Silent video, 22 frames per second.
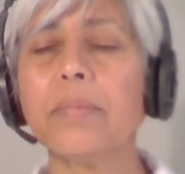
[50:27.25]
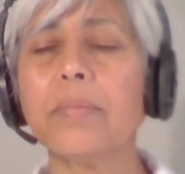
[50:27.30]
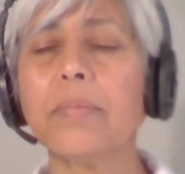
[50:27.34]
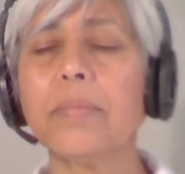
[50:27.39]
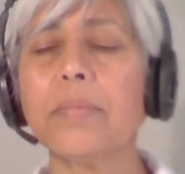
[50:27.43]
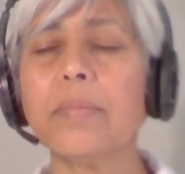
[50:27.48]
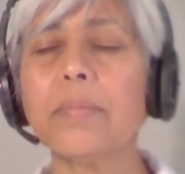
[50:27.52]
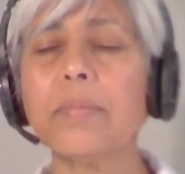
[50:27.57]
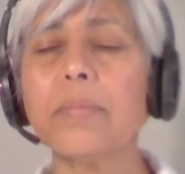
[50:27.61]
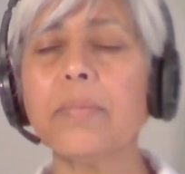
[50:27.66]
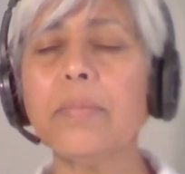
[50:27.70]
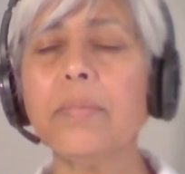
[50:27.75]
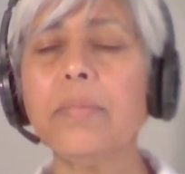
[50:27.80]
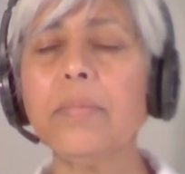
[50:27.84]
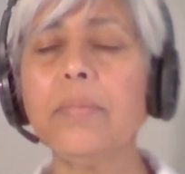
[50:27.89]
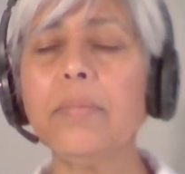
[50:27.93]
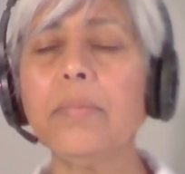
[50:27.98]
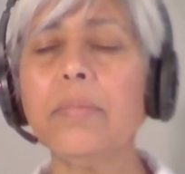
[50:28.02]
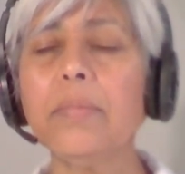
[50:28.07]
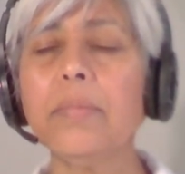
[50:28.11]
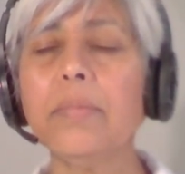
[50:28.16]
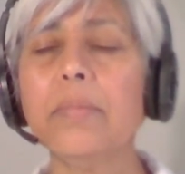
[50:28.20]

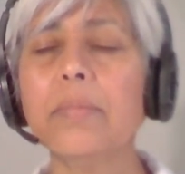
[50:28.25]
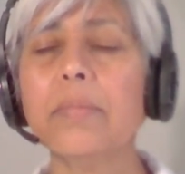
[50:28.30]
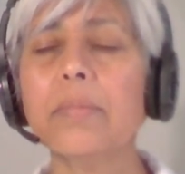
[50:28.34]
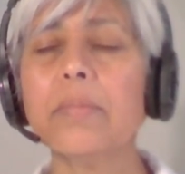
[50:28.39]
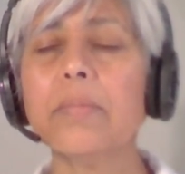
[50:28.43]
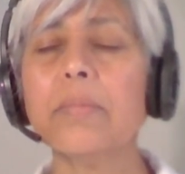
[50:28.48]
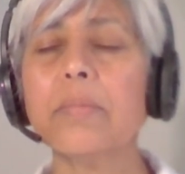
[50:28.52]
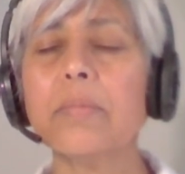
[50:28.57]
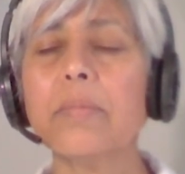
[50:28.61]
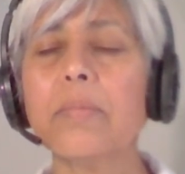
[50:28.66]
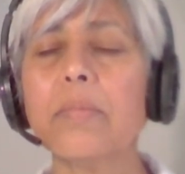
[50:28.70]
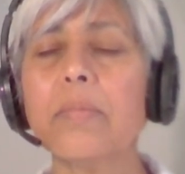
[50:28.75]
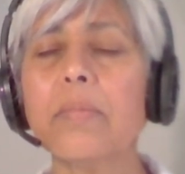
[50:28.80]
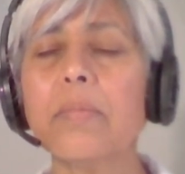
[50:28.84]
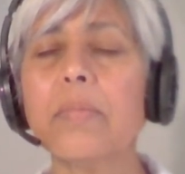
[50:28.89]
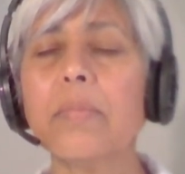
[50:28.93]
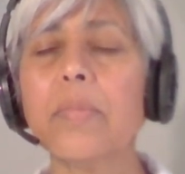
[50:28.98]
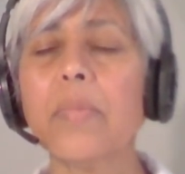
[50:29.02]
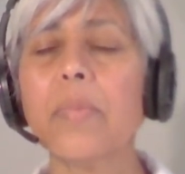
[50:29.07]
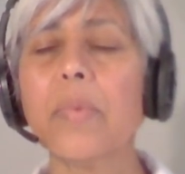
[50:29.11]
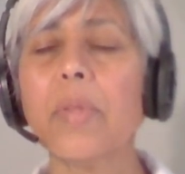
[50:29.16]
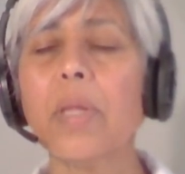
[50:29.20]

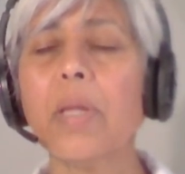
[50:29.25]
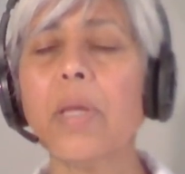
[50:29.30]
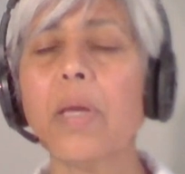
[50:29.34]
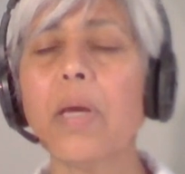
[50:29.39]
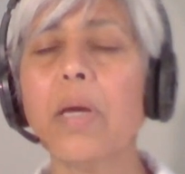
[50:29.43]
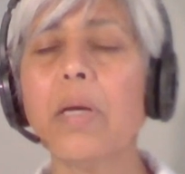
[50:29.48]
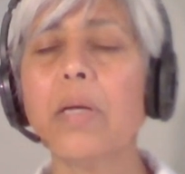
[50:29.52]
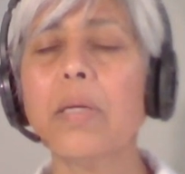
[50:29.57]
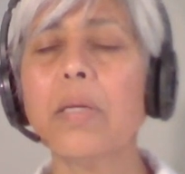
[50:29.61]
(no one is talking)